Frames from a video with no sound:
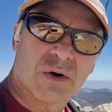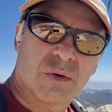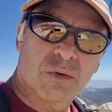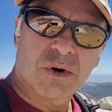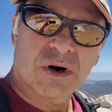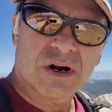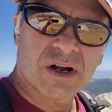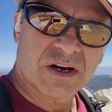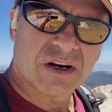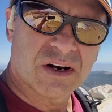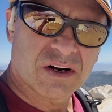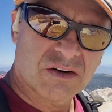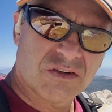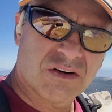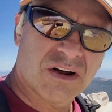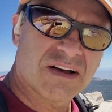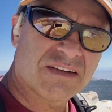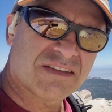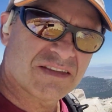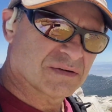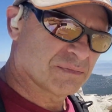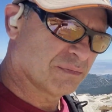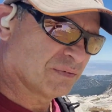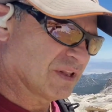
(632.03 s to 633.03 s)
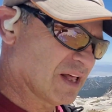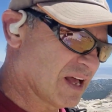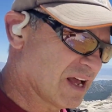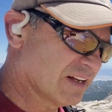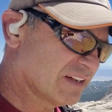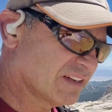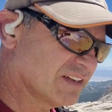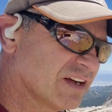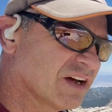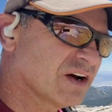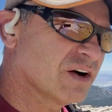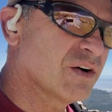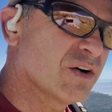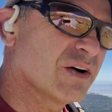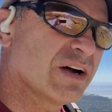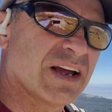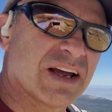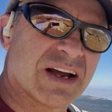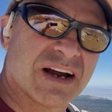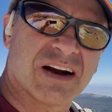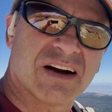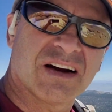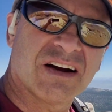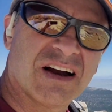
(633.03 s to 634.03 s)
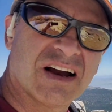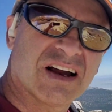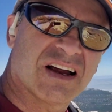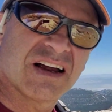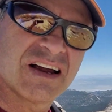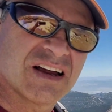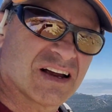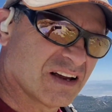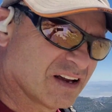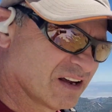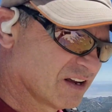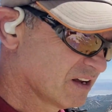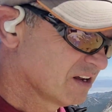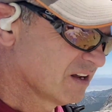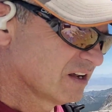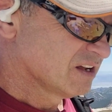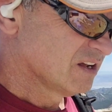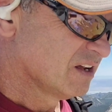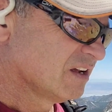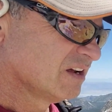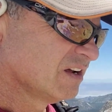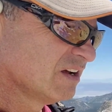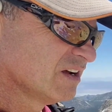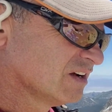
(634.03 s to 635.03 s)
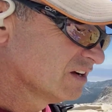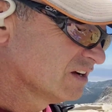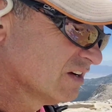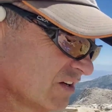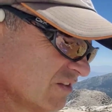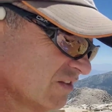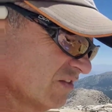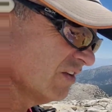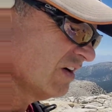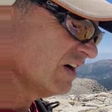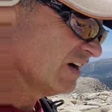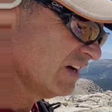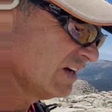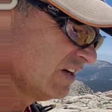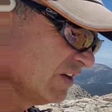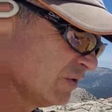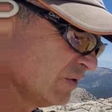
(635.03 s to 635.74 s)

working across the plateau here, trying